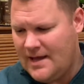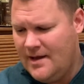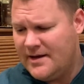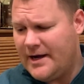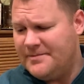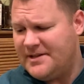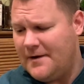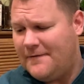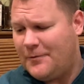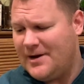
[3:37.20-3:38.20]
Comes in at
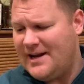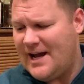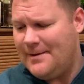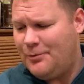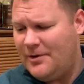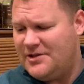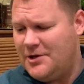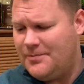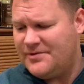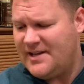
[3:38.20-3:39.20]
49.2%
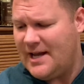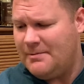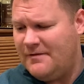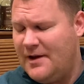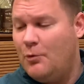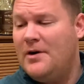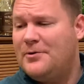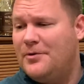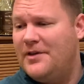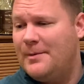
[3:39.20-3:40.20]
ABV. And one
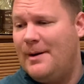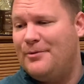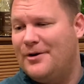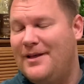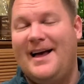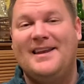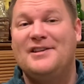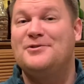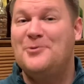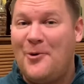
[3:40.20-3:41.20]
cool thing about Bruichladdich
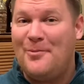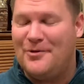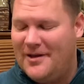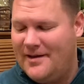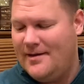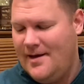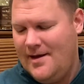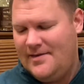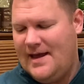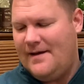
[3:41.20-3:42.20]
is normally
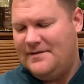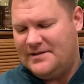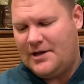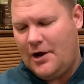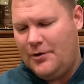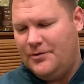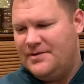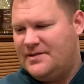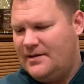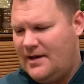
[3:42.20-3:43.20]
they have these
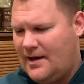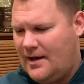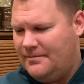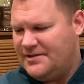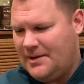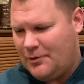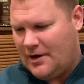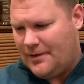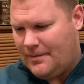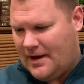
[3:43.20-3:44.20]
codes somewhere
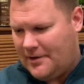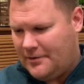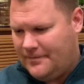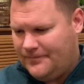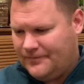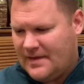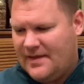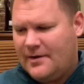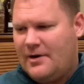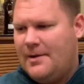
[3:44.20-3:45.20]
on the bottle. I
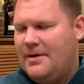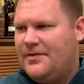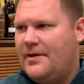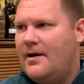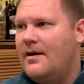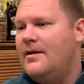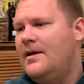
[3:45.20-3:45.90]
think right about there.